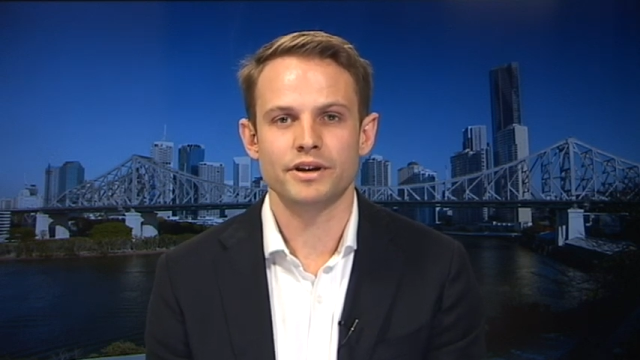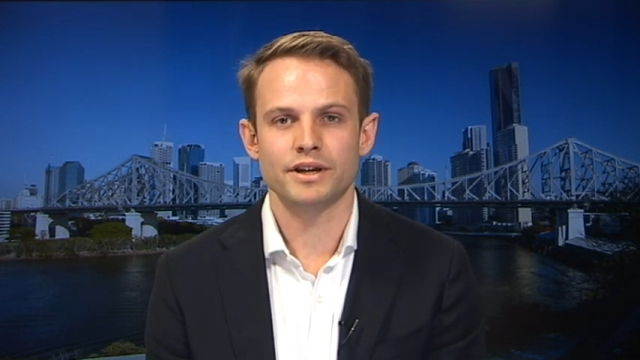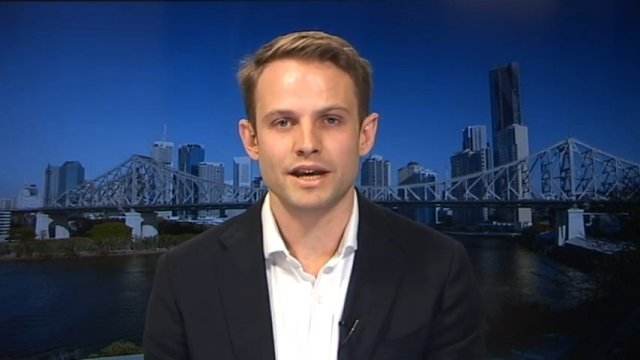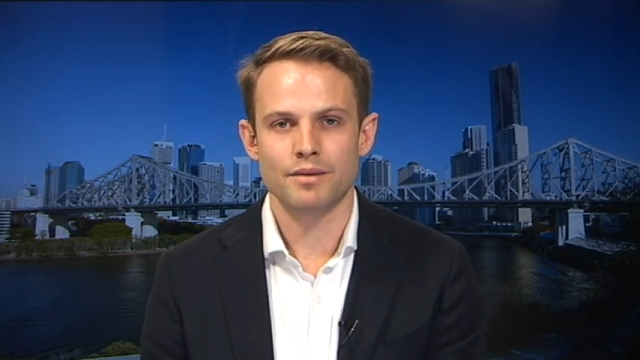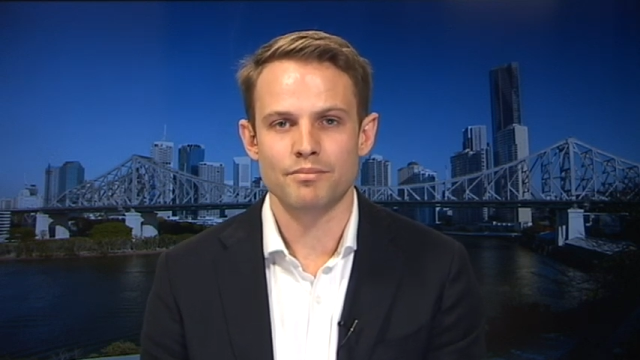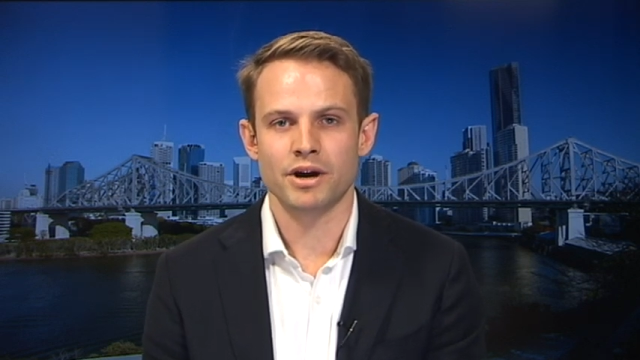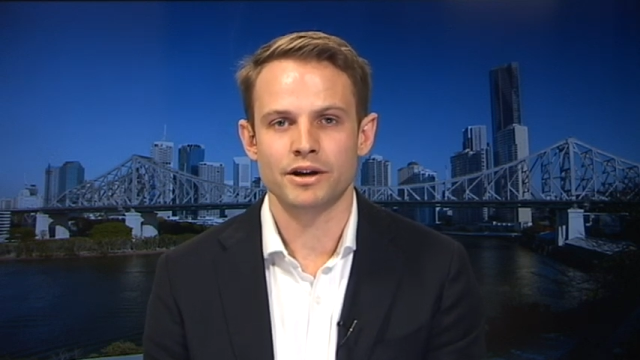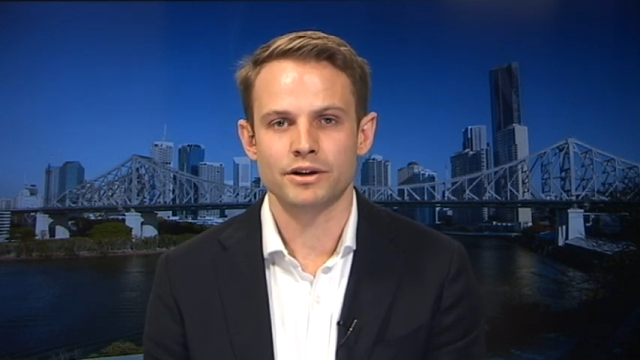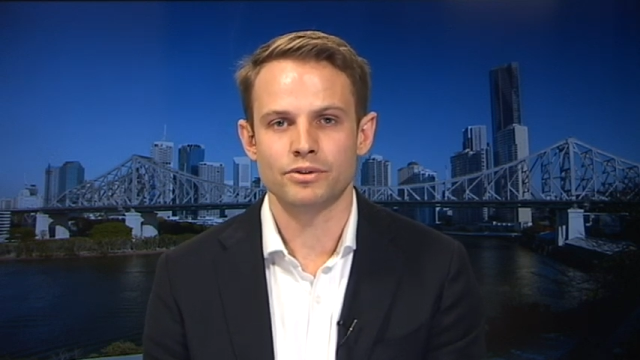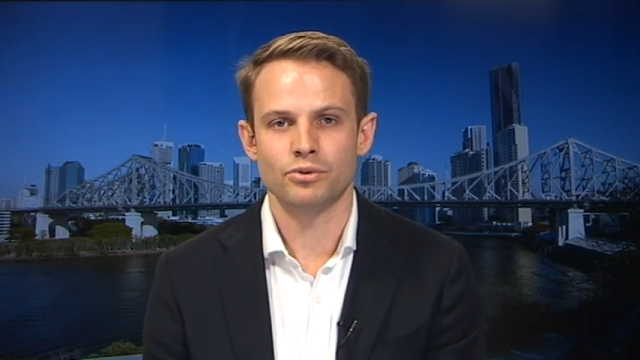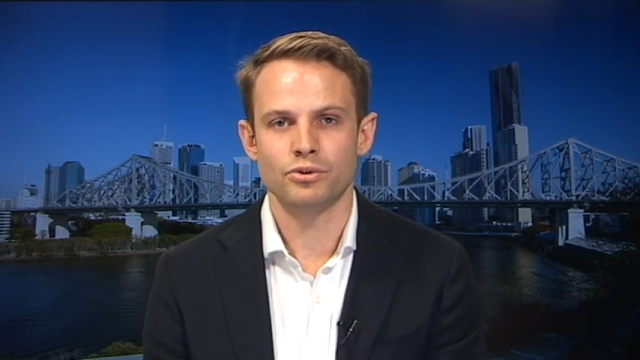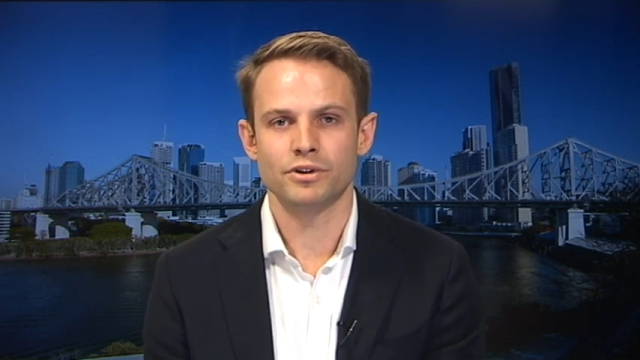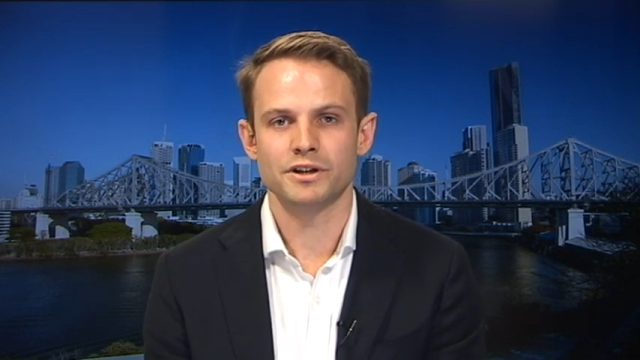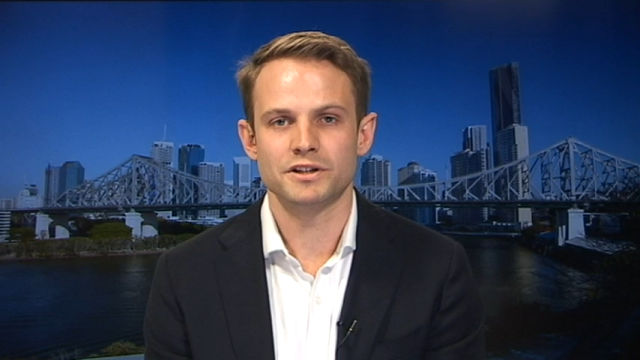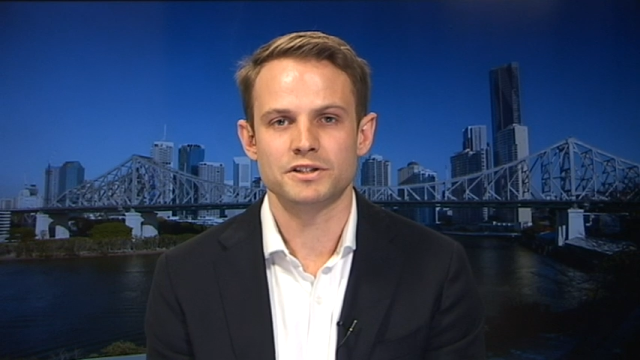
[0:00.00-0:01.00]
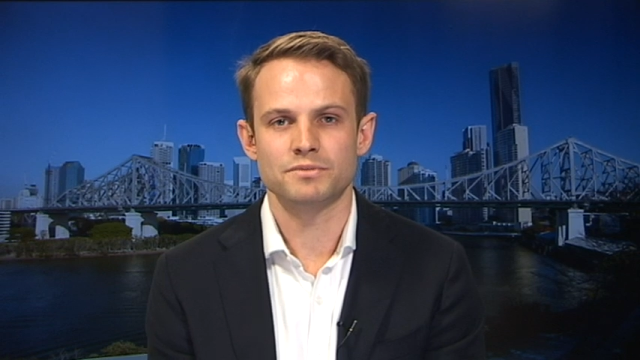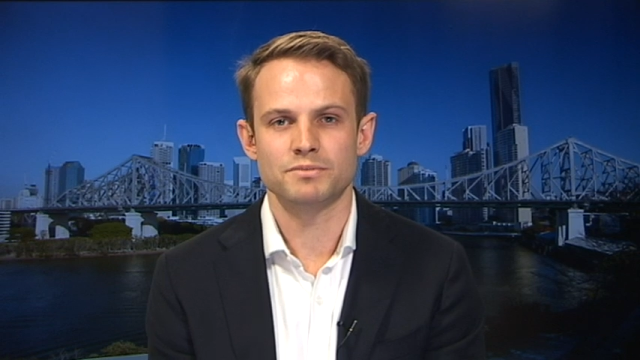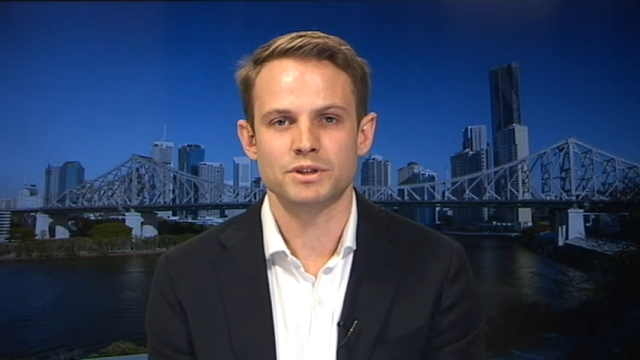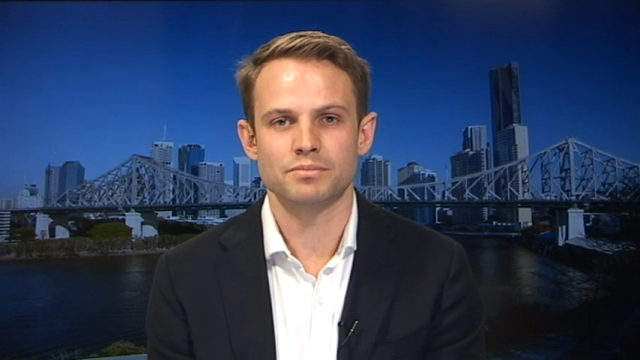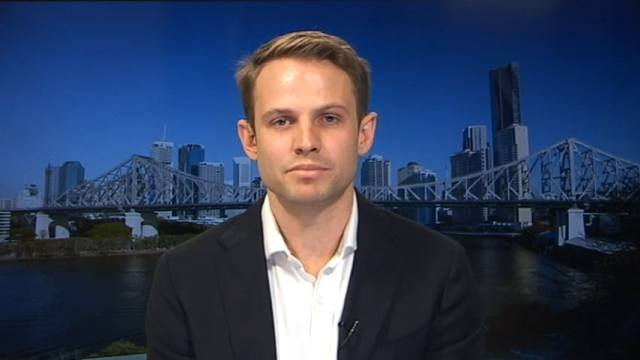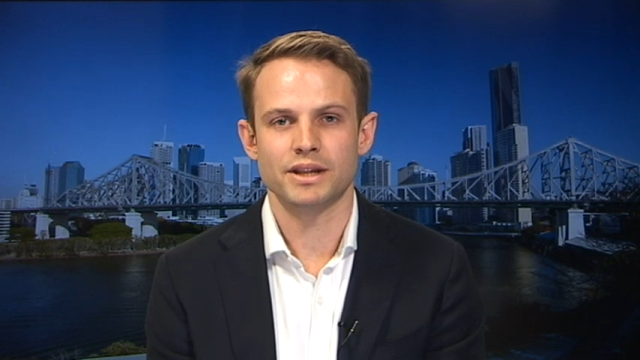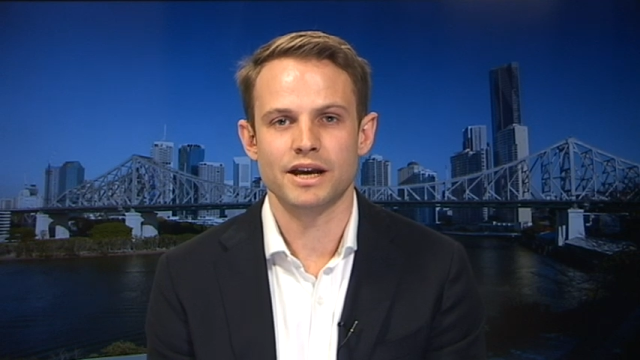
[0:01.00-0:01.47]
gut
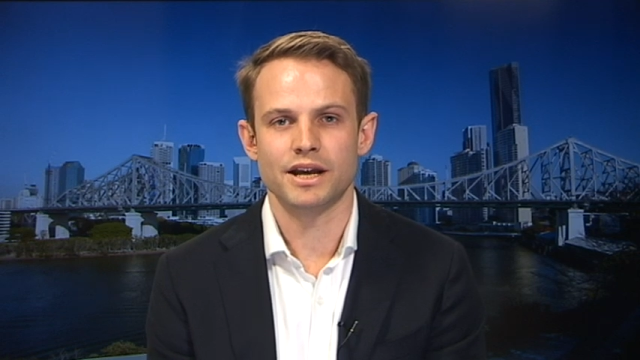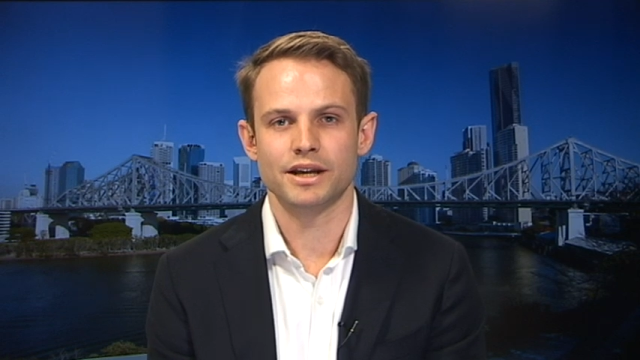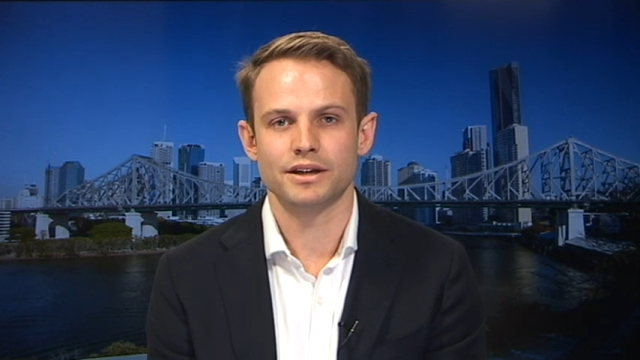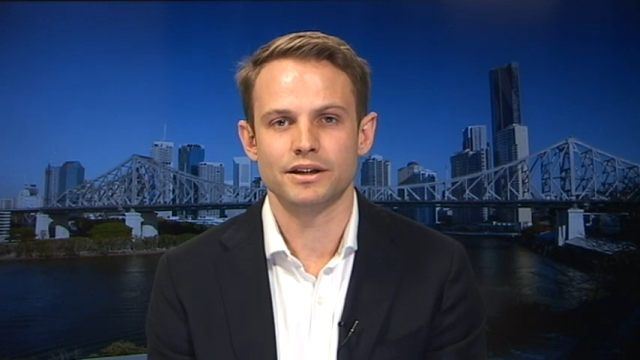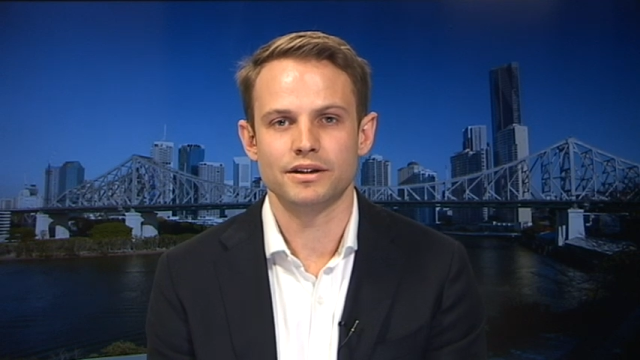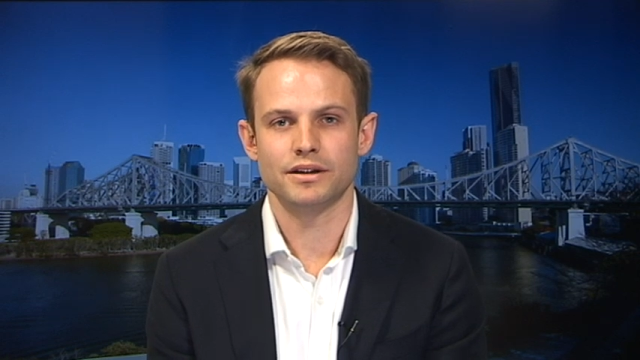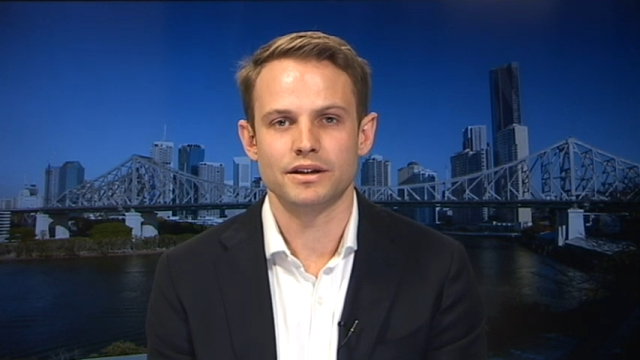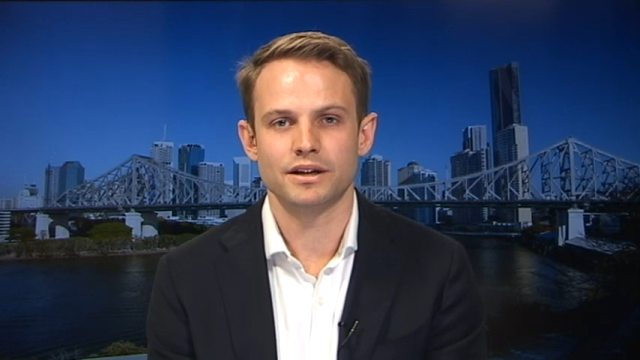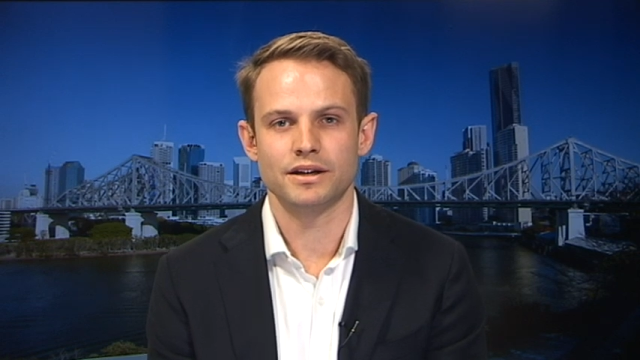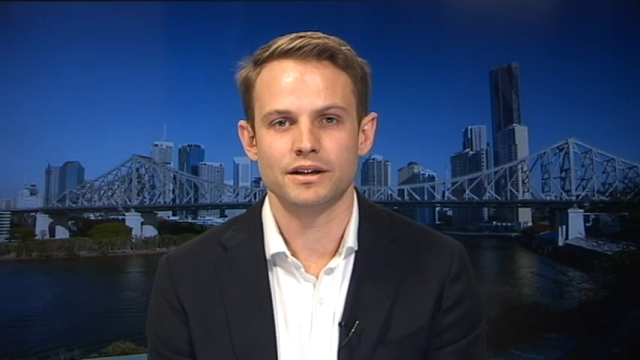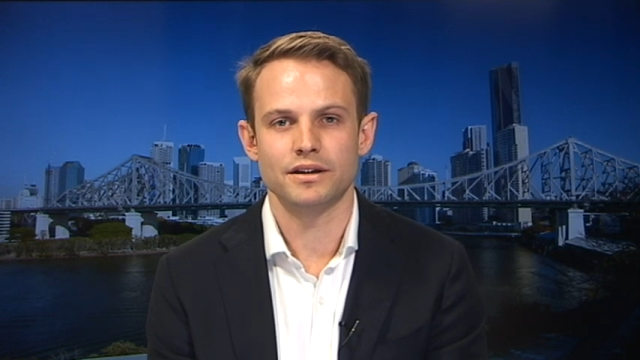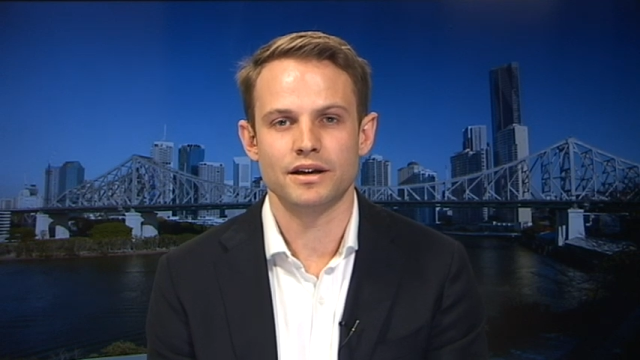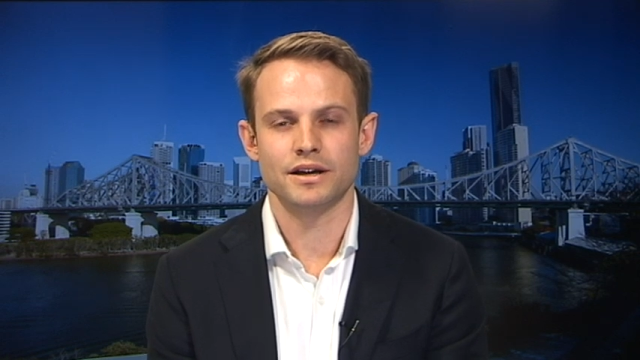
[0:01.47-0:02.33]
microorganisms are playing in